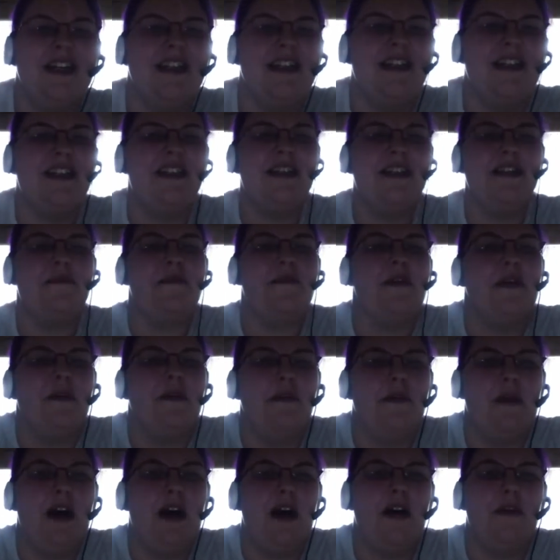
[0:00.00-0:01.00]
This is
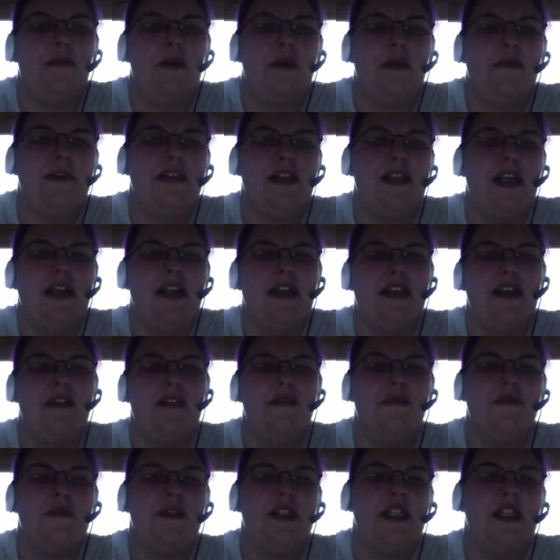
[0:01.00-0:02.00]
from uh,
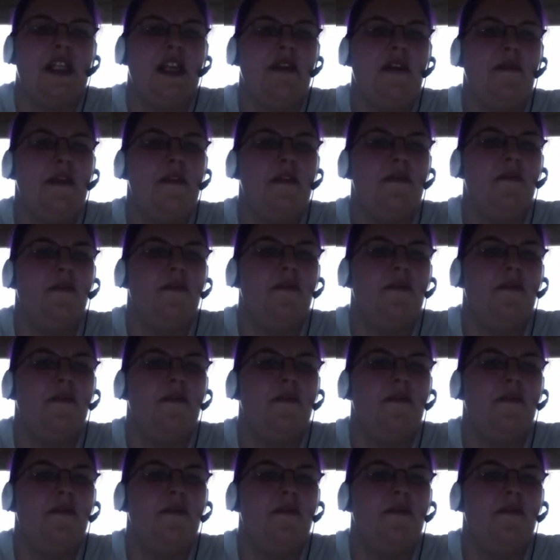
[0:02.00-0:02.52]
Representative Stephen